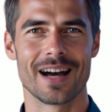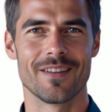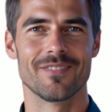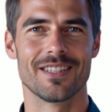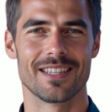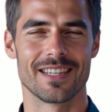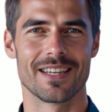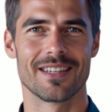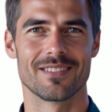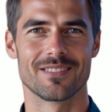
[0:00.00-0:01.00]
After
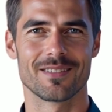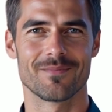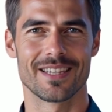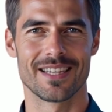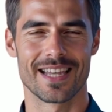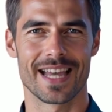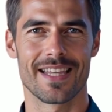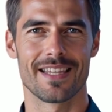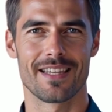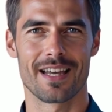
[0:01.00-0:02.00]
years of
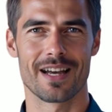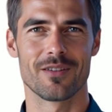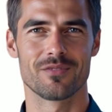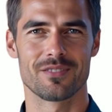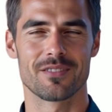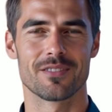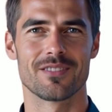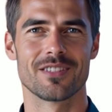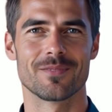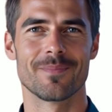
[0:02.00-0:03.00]
declining health,
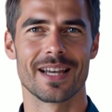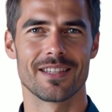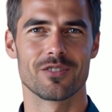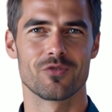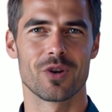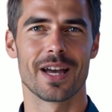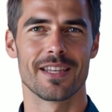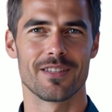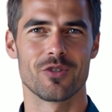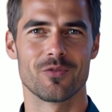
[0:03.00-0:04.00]
despite
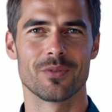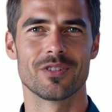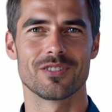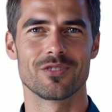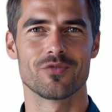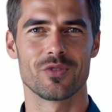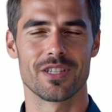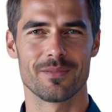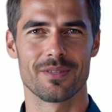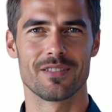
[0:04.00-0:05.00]
trying numerous
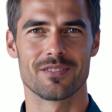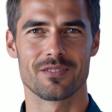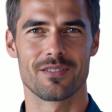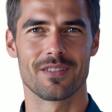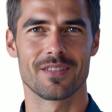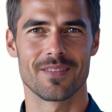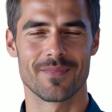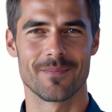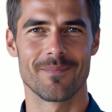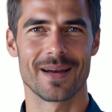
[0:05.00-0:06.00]
treatments,
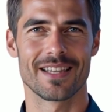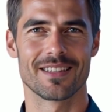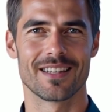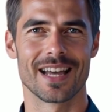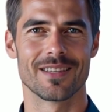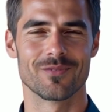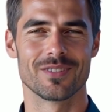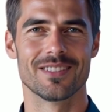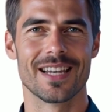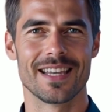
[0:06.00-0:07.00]
Michael had
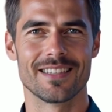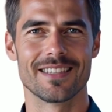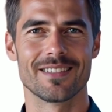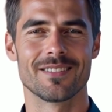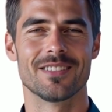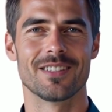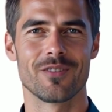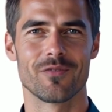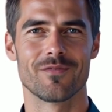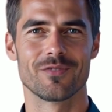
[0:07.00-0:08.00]
resigned
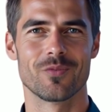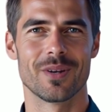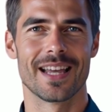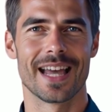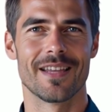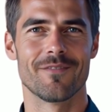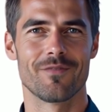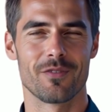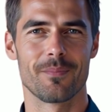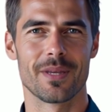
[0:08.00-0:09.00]
himself to a
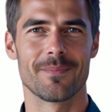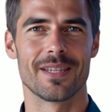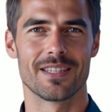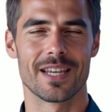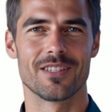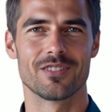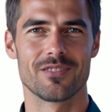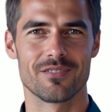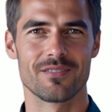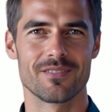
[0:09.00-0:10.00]
life of
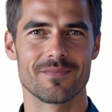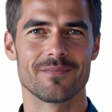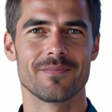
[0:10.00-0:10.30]
limitation.